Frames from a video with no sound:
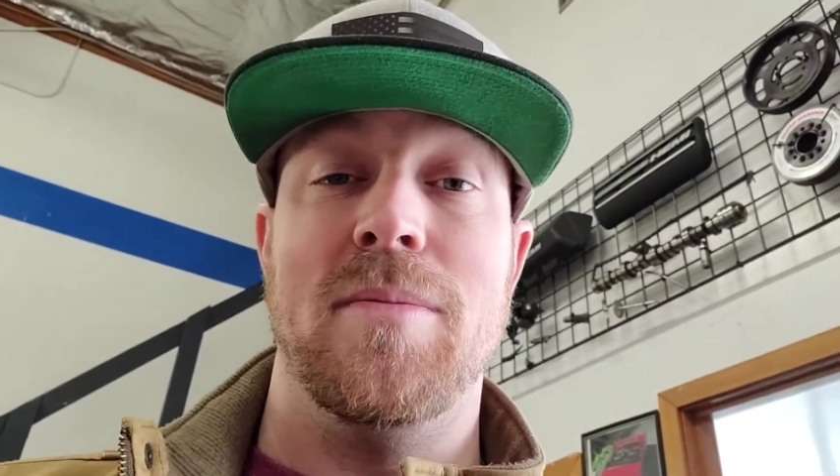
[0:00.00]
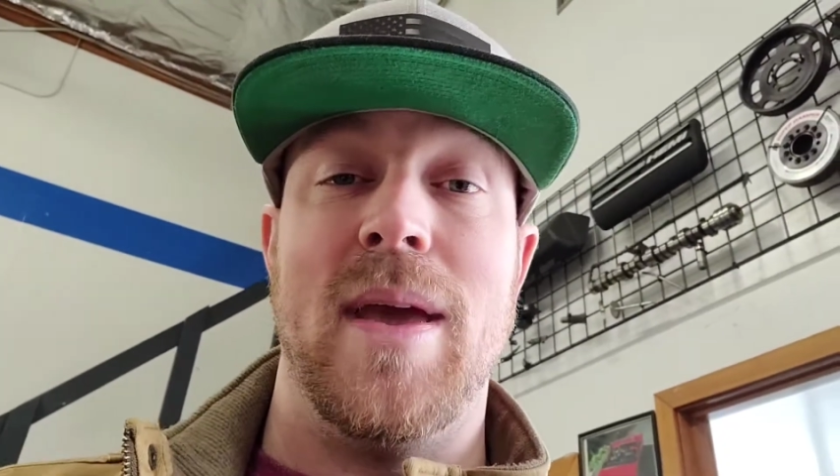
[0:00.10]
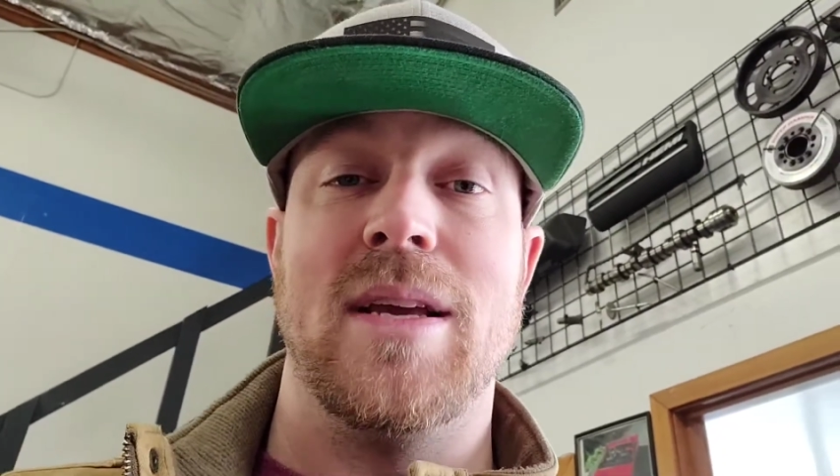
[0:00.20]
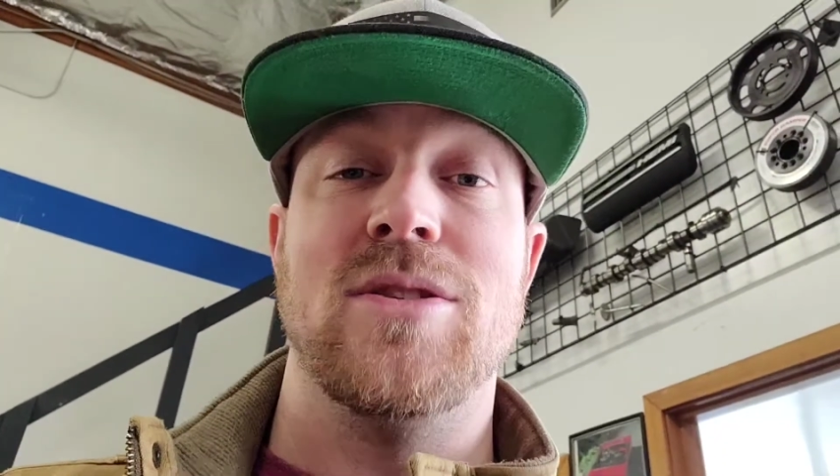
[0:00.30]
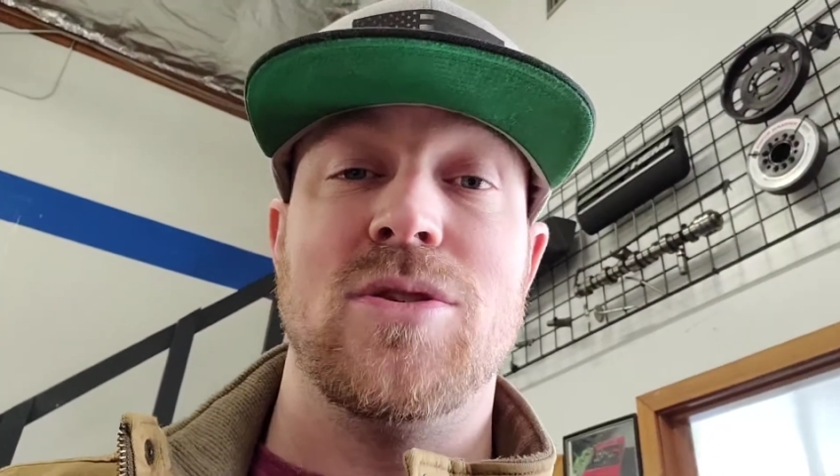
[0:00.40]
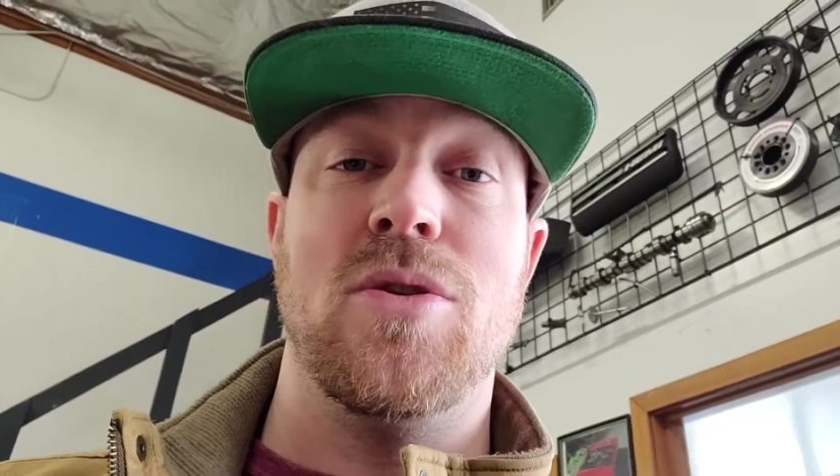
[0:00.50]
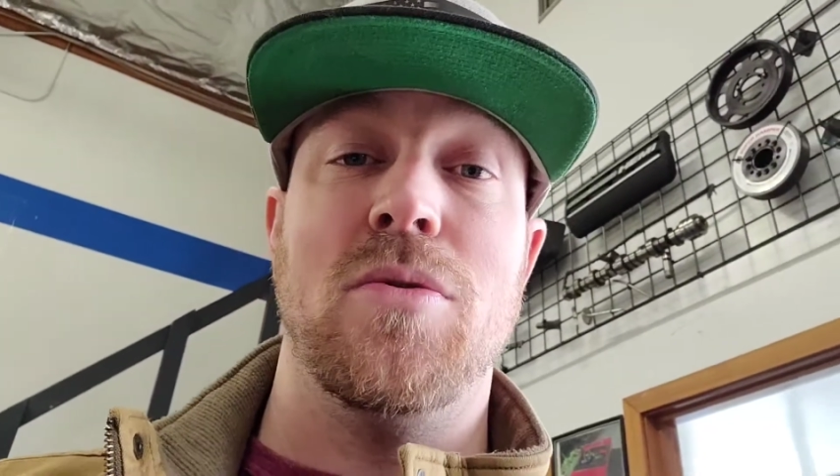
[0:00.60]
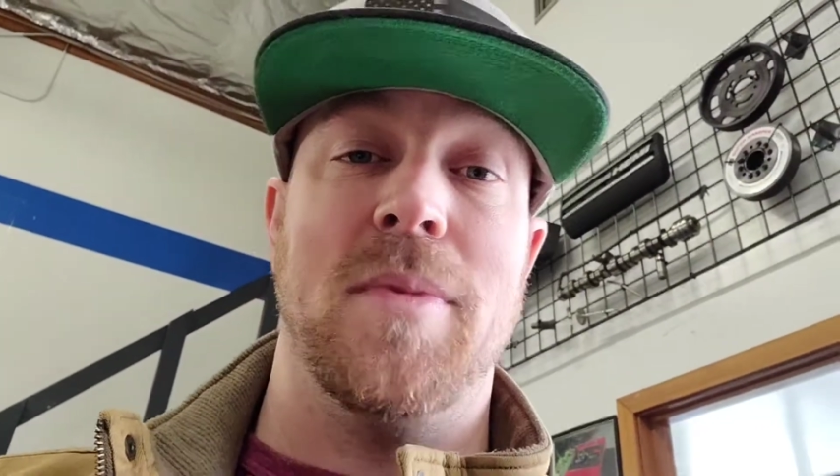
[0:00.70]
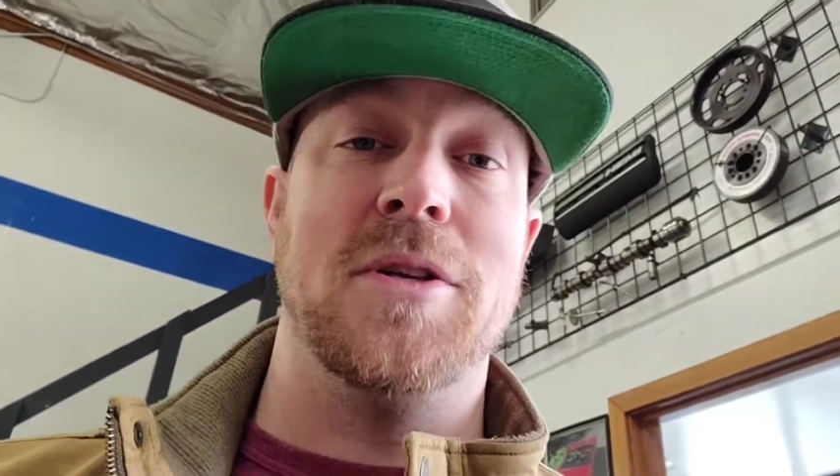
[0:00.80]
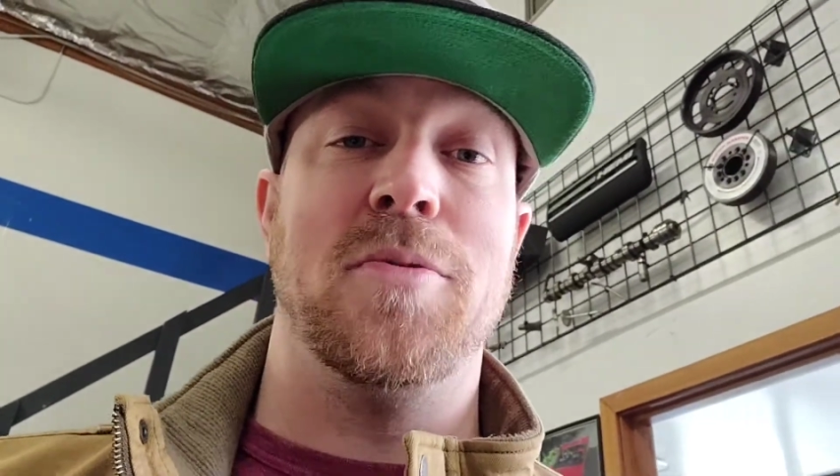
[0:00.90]
make so
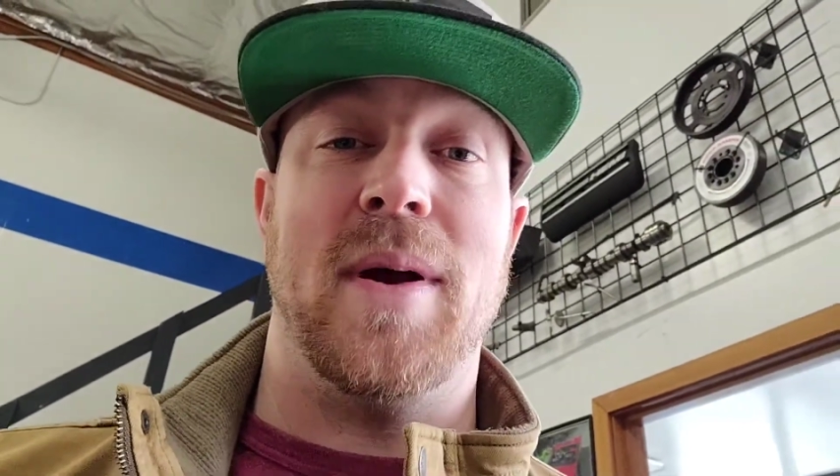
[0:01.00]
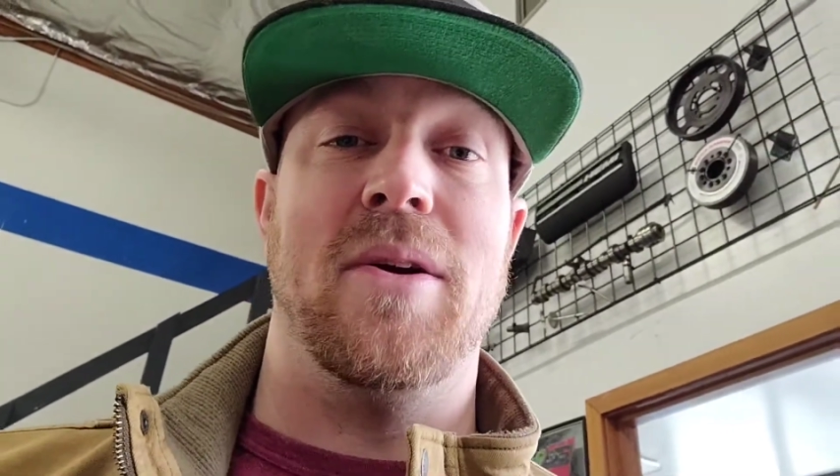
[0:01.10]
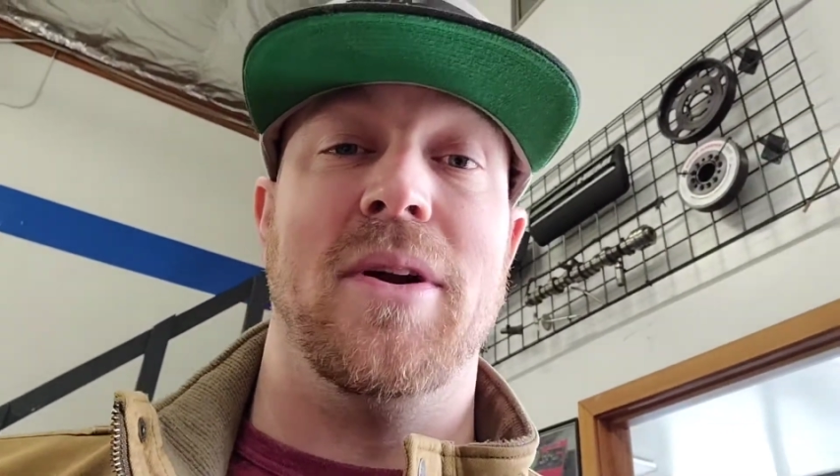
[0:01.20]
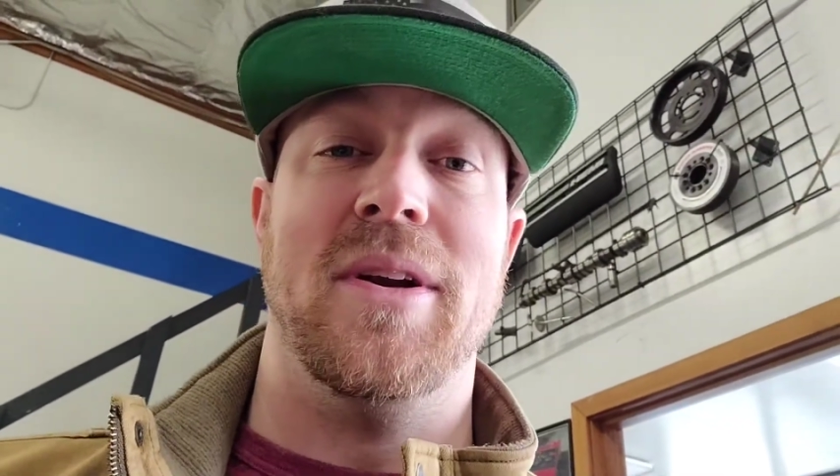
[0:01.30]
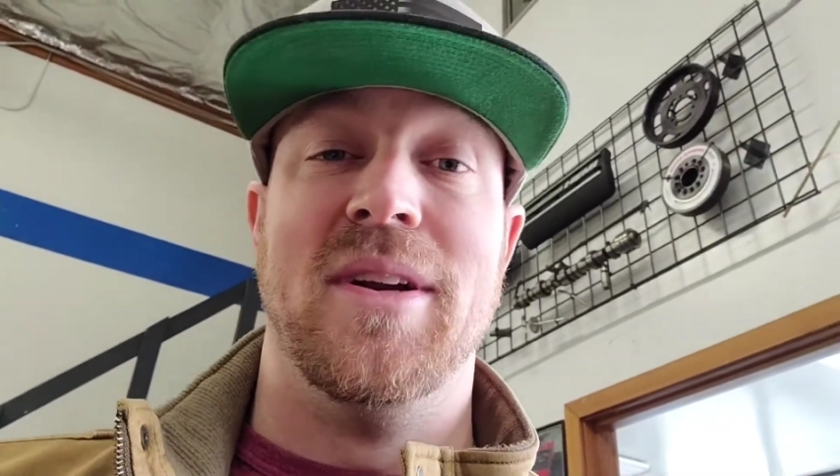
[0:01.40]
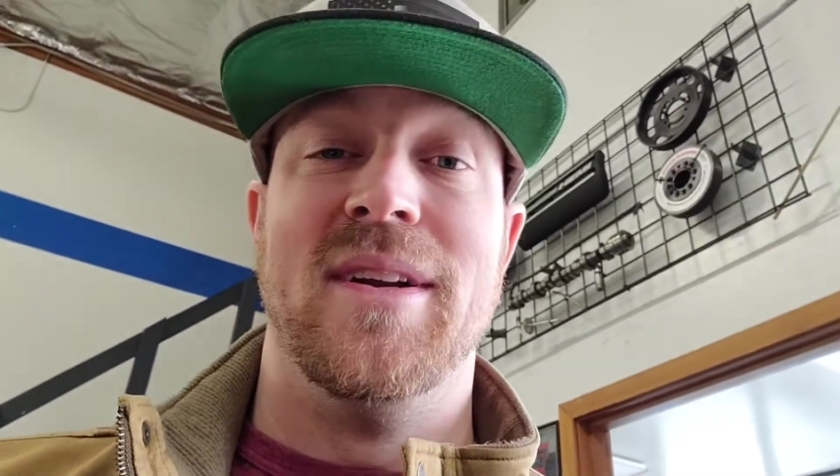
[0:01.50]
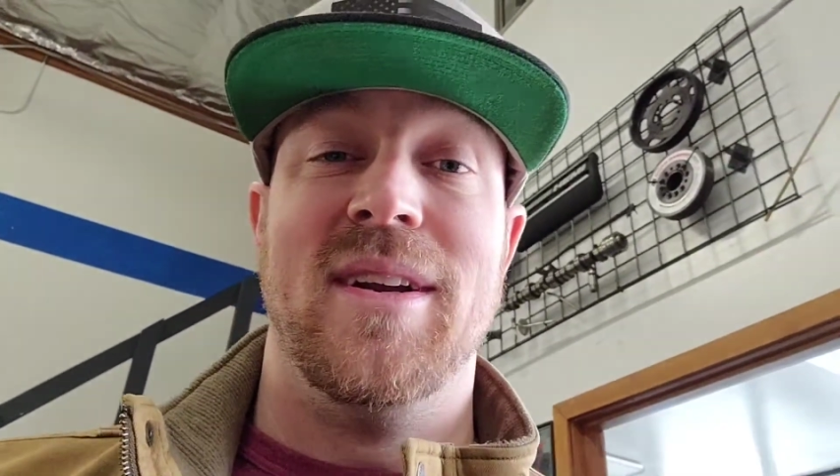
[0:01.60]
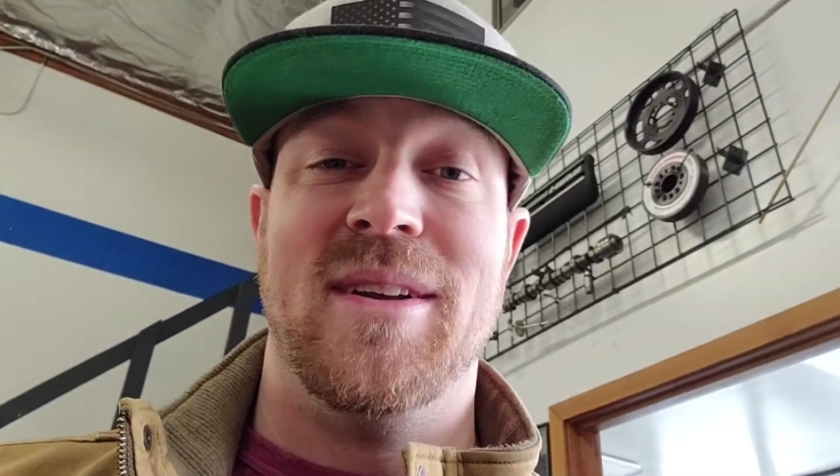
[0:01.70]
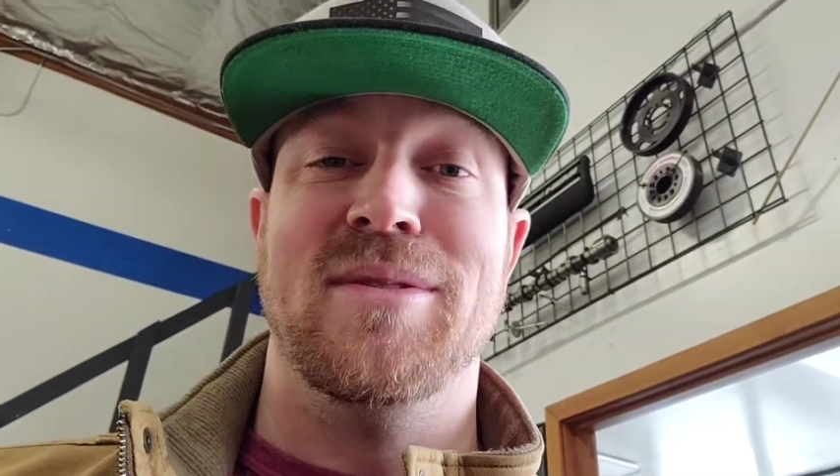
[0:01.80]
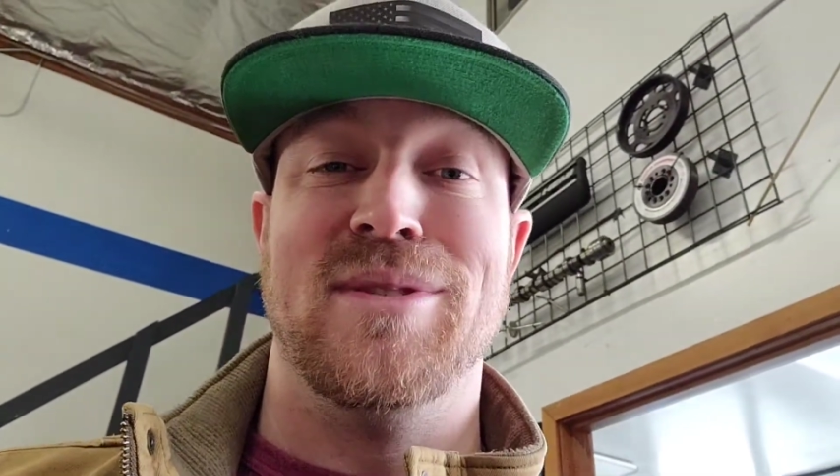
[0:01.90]
much power.
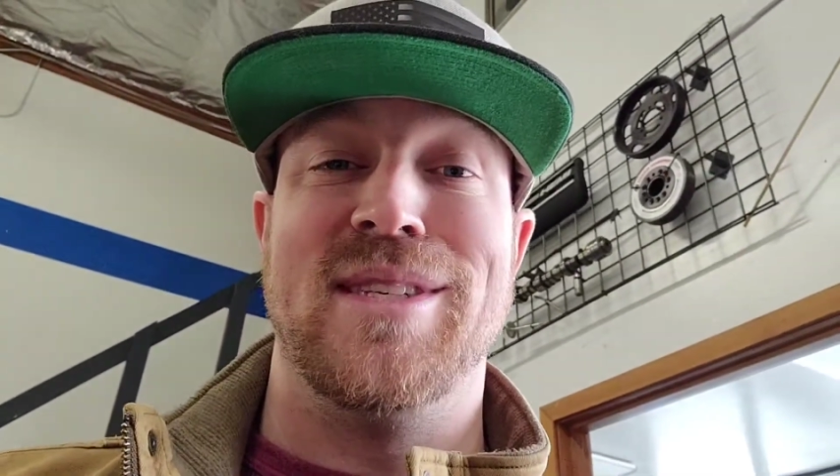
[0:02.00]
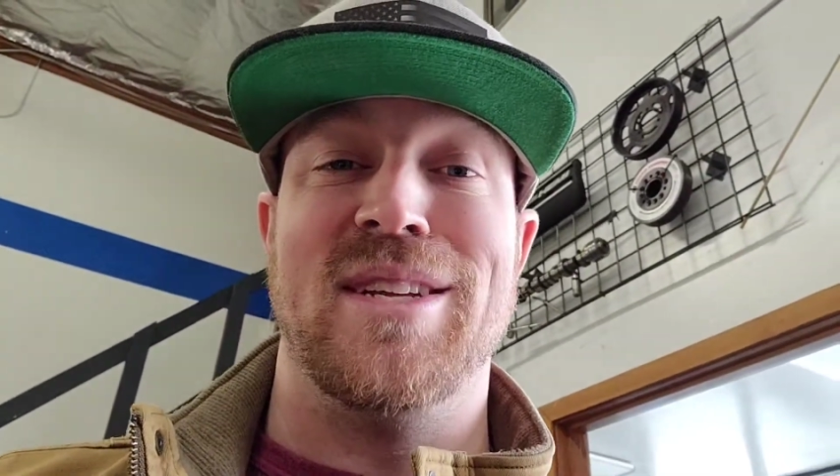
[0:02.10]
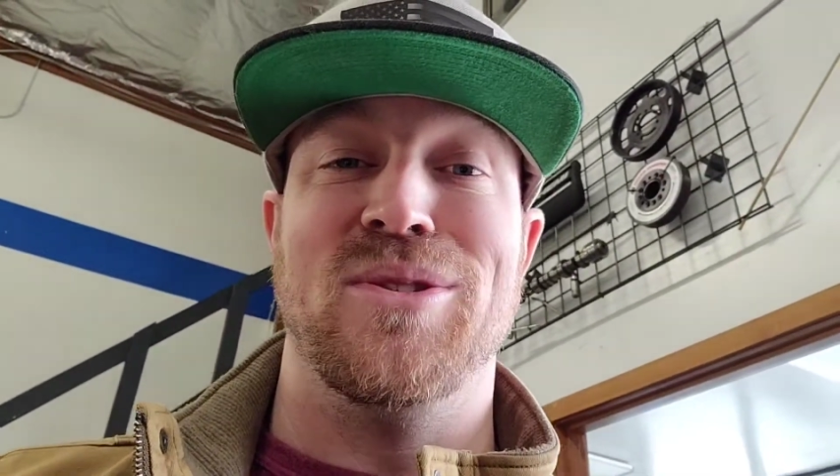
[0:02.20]
Stay